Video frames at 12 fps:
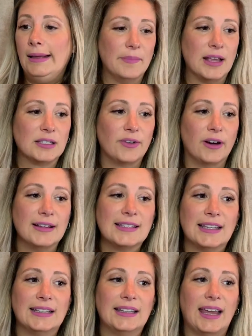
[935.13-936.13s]
As far as
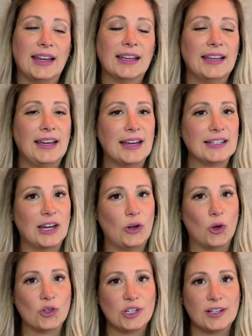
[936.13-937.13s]
like
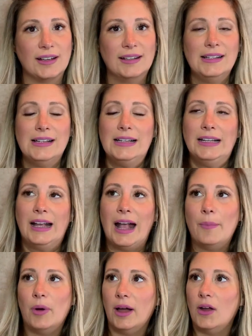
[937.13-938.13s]
anti-nausea,
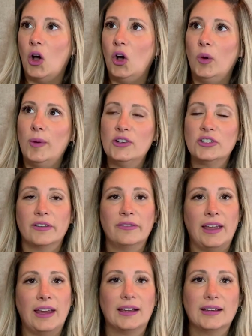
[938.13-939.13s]
I bought a whole bunch of
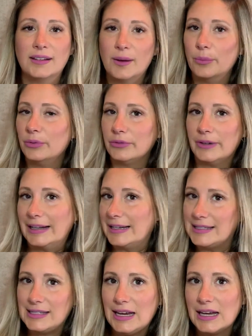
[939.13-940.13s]
like
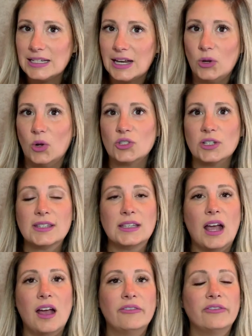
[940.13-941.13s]
pregnancy anti-nausea
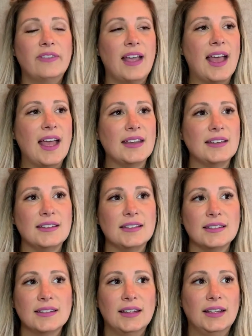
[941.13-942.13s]
stuff
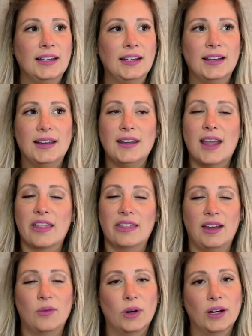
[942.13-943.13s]
and
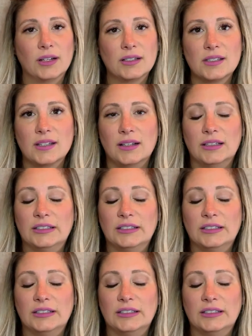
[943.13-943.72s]
nothing worked.